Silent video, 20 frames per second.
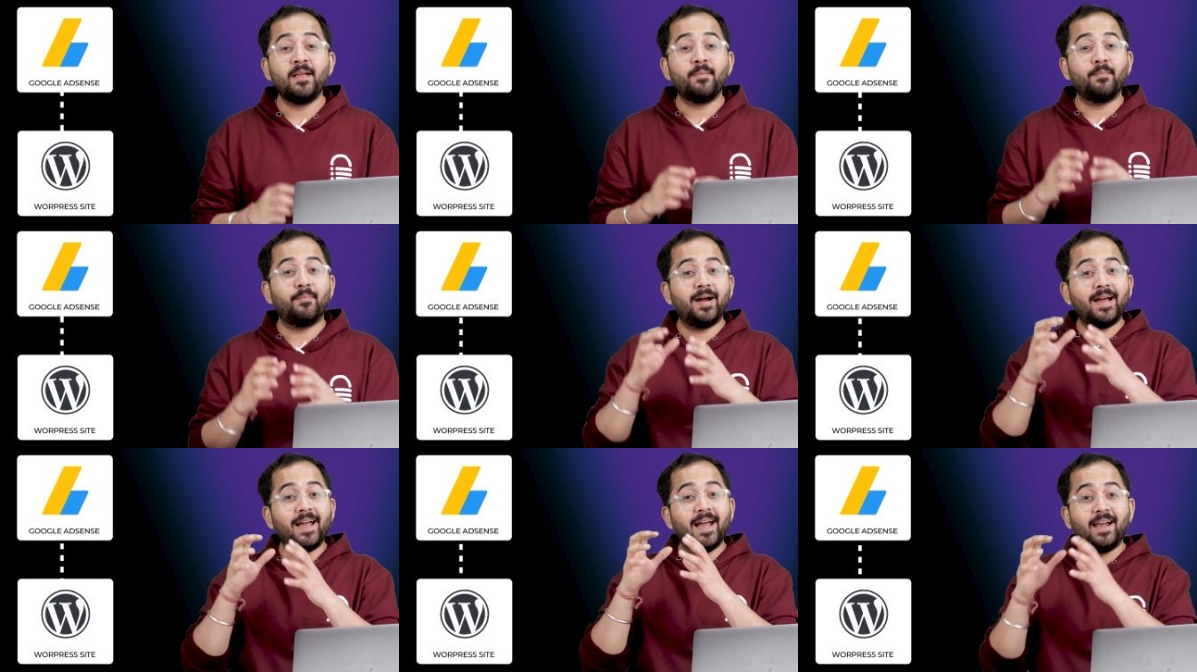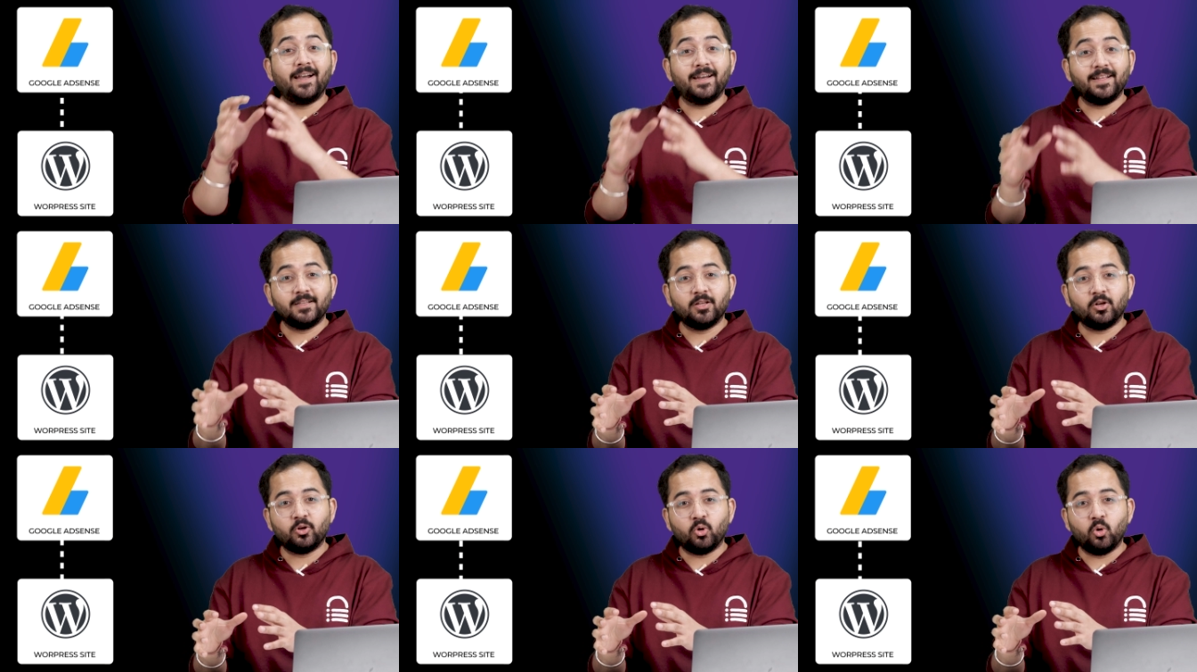by
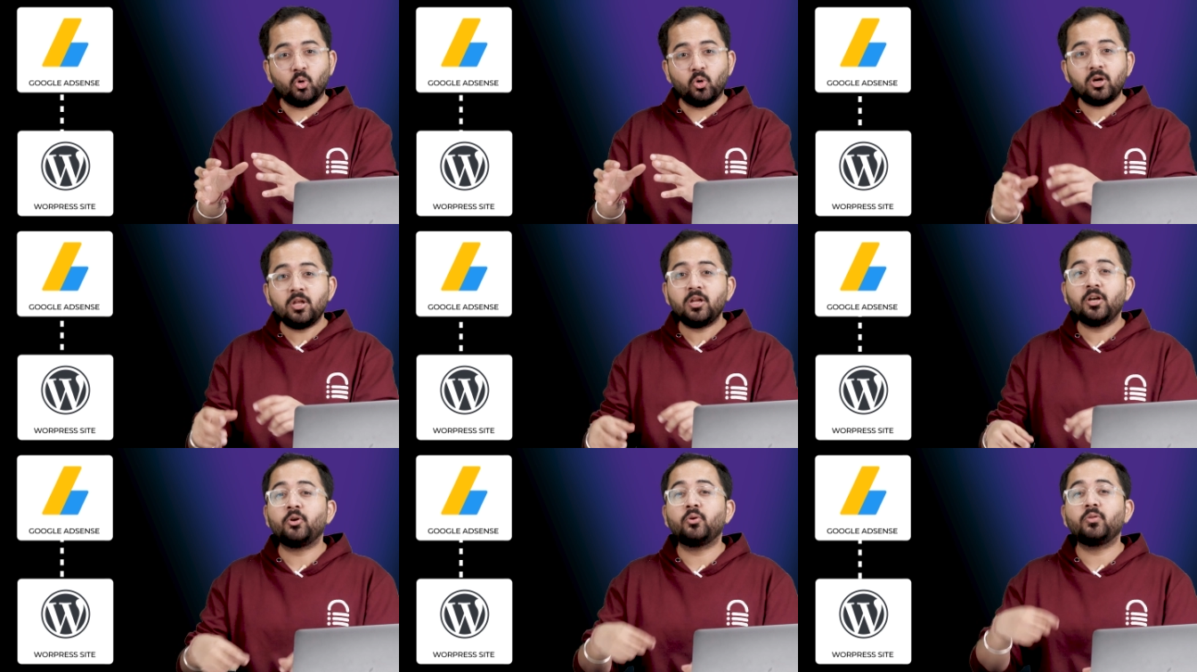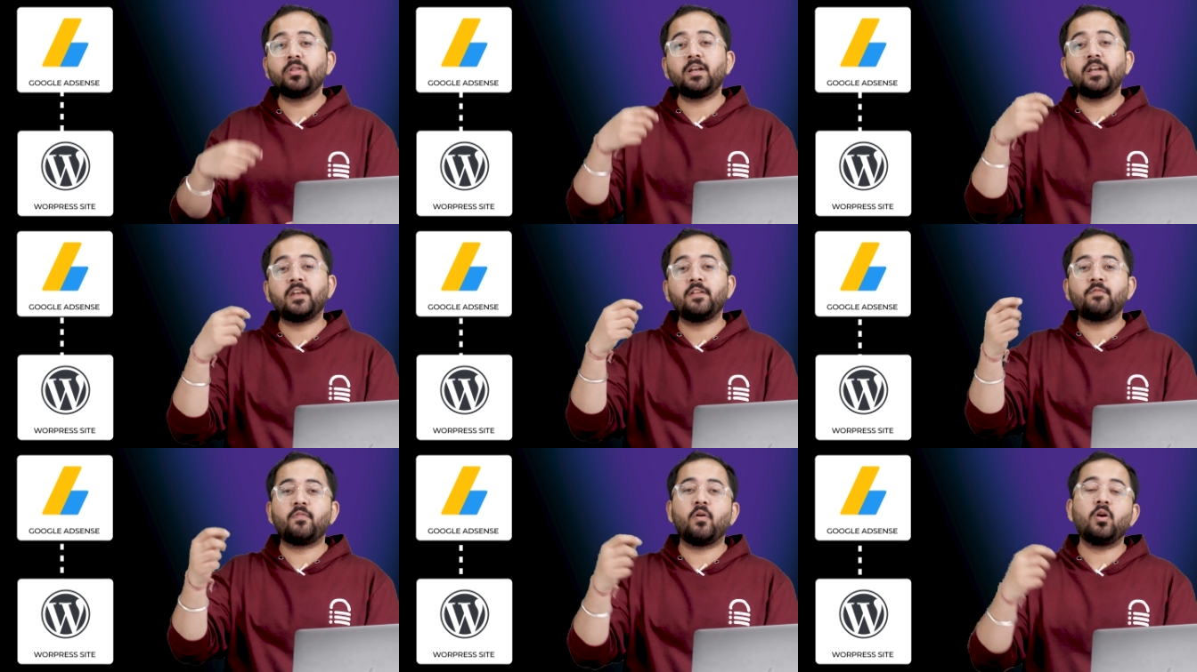adding the code to the
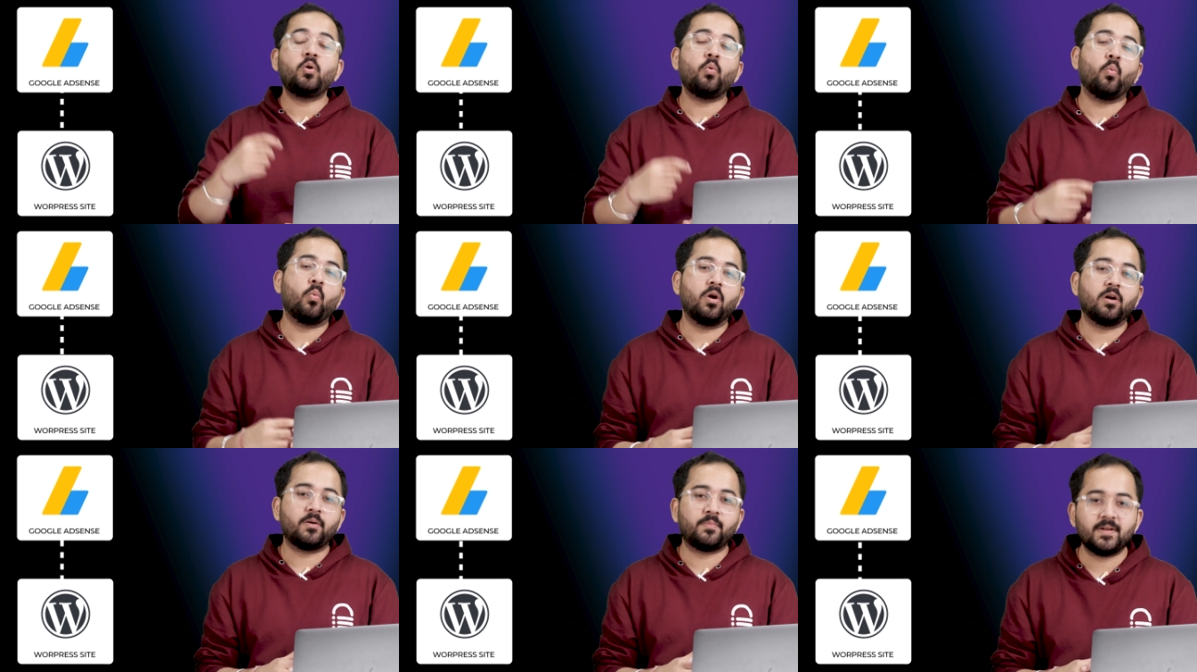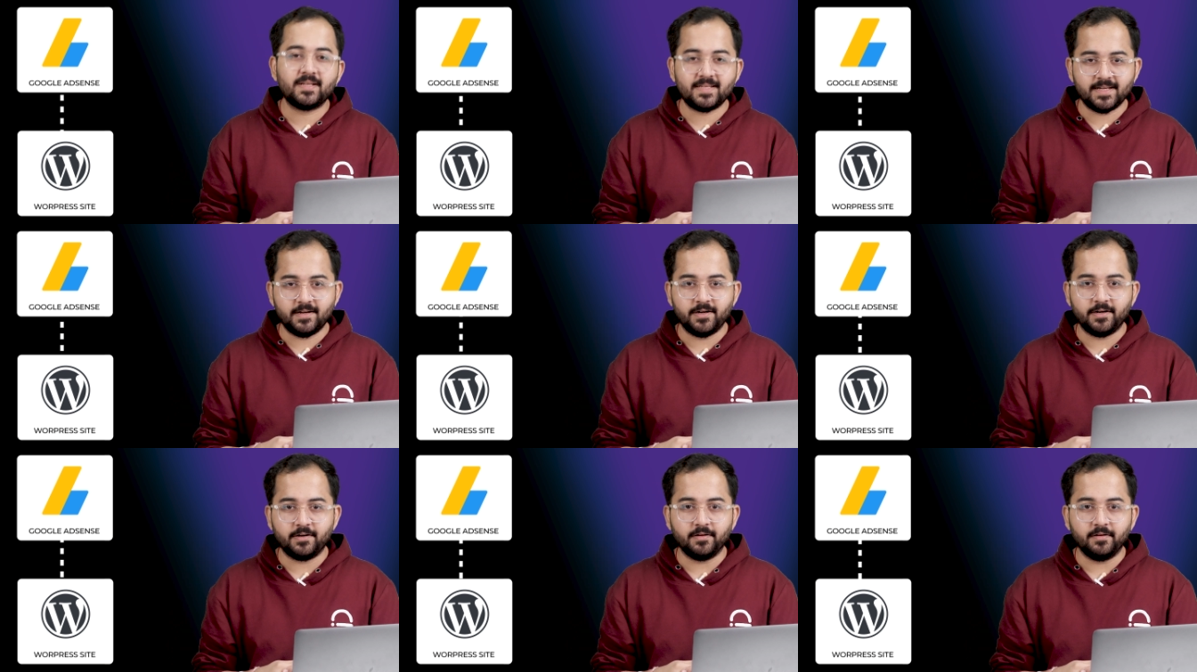default WordPress
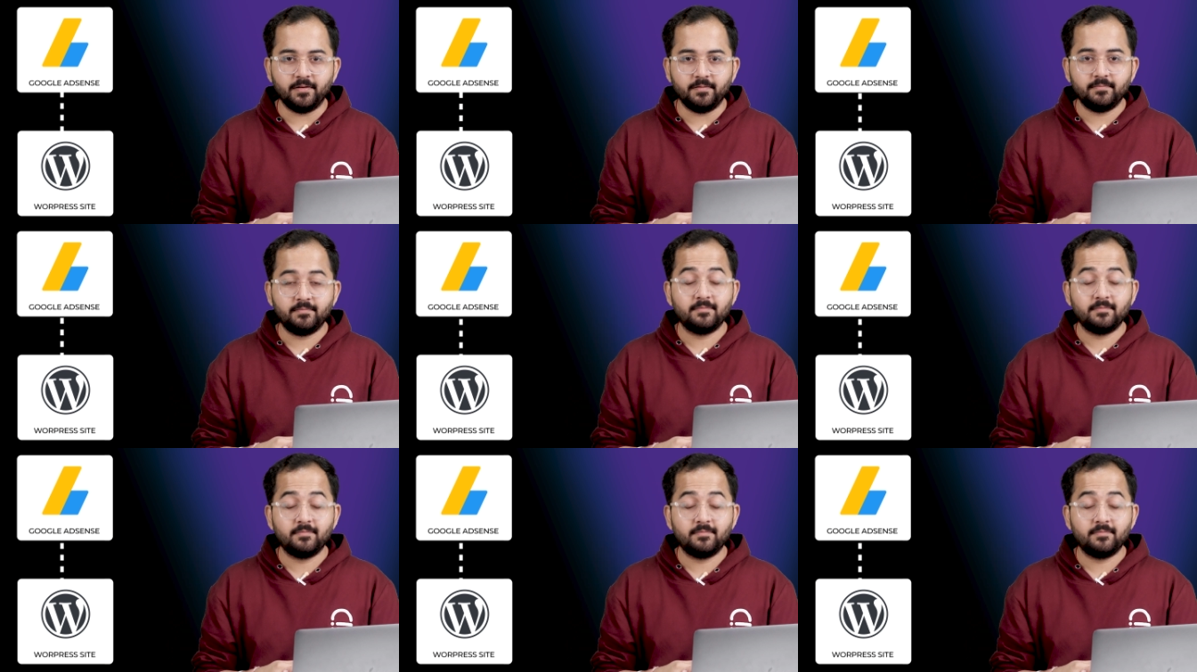editor